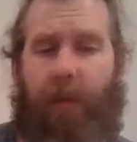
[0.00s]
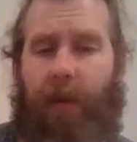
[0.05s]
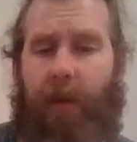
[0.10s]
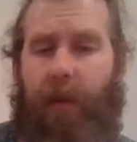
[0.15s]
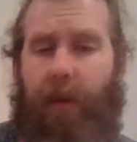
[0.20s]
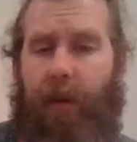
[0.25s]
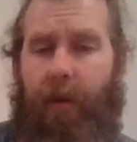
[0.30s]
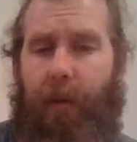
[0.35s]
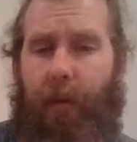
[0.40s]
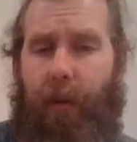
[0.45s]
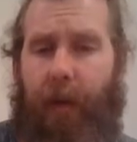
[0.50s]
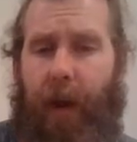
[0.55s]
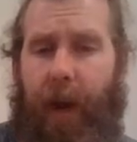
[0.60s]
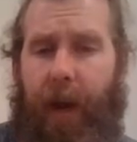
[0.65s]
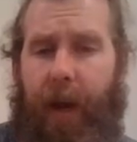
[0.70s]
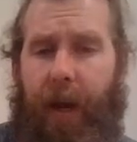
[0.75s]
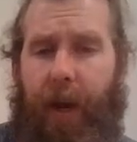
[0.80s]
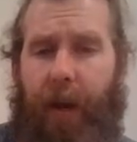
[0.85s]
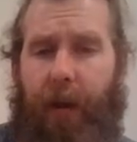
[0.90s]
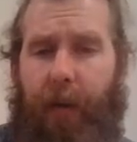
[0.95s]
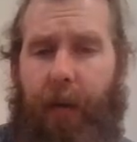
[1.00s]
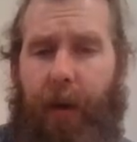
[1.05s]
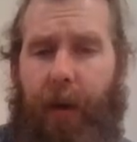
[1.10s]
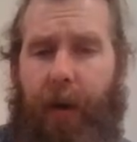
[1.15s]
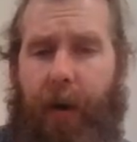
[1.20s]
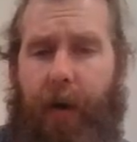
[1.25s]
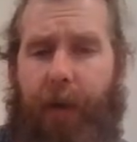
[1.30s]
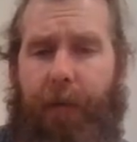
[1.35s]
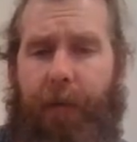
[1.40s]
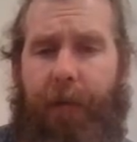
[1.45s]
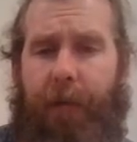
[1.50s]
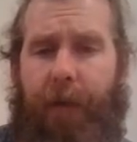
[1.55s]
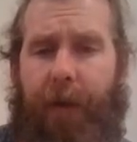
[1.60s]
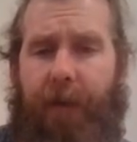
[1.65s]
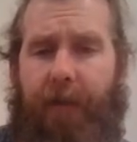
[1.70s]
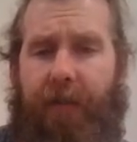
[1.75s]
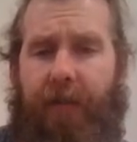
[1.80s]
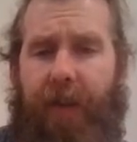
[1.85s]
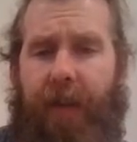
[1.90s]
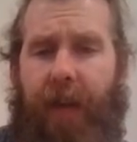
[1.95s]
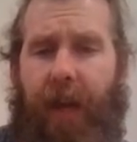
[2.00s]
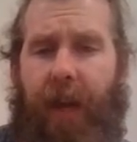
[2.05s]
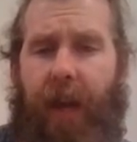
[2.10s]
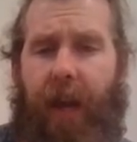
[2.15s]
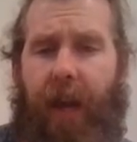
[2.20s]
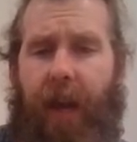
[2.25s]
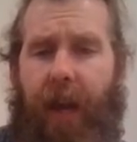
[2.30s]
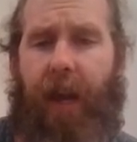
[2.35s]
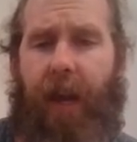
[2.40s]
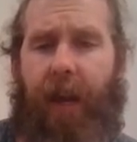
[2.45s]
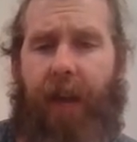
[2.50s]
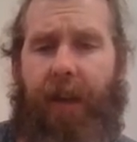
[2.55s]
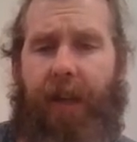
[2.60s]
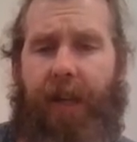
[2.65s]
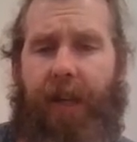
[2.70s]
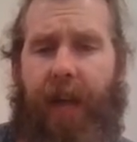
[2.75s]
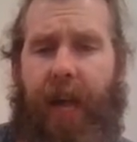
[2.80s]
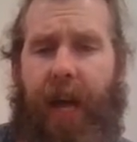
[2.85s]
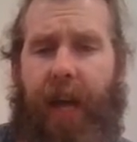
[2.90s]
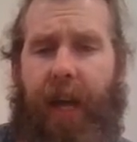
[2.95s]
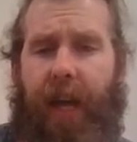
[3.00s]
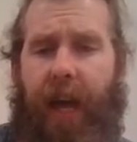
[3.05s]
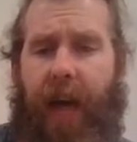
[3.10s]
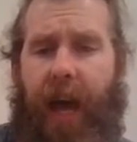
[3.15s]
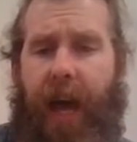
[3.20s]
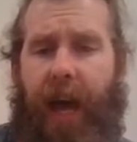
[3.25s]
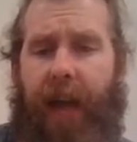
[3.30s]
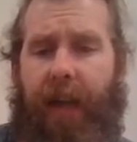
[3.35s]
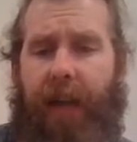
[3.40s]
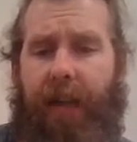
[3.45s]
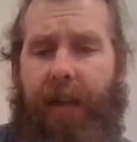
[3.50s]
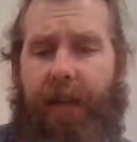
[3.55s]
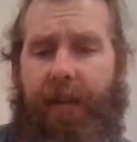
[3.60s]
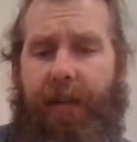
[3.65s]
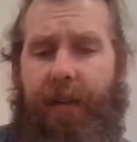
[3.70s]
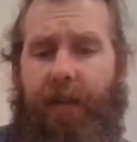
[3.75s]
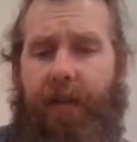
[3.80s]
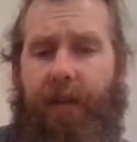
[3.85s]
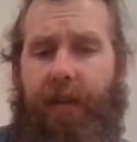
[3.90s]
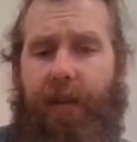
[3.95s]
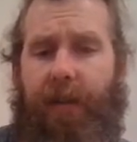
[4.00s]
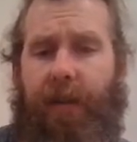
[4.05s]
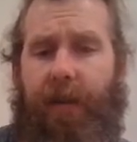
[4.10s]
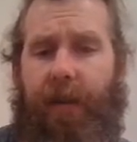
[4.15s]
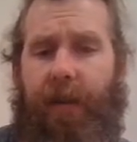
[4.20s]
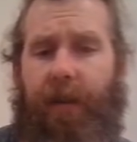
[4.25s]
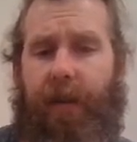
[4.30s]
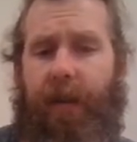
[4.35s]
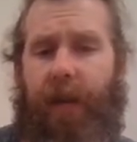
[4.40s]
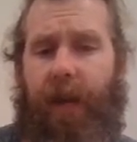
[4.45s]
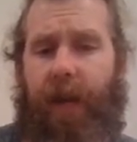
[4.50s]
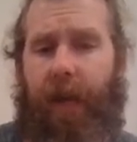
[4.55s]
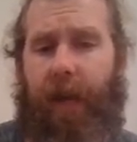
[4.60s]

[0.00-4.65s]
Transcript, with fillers: Alright, here we are facing a Jack Atlas they